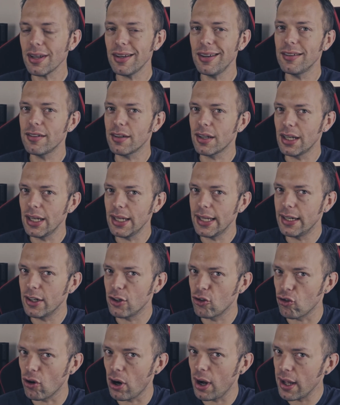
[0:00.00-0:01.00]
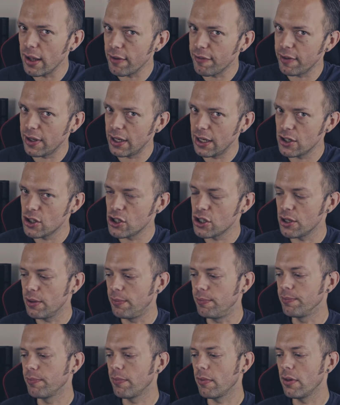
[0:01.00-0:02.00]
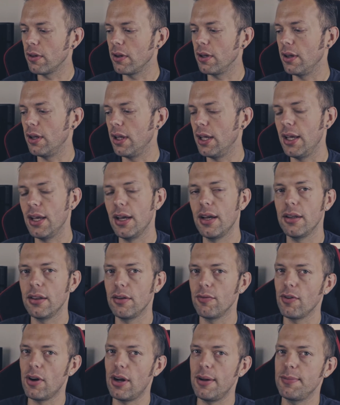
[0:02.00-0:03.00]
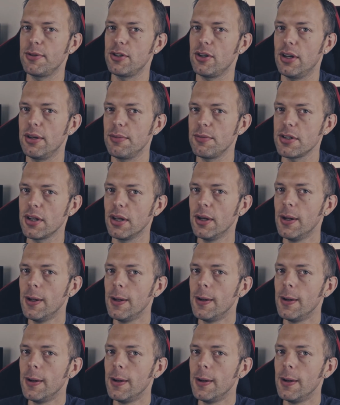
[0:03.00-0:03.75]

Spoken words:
It's a cleaner, drier finish than the Ripe Times.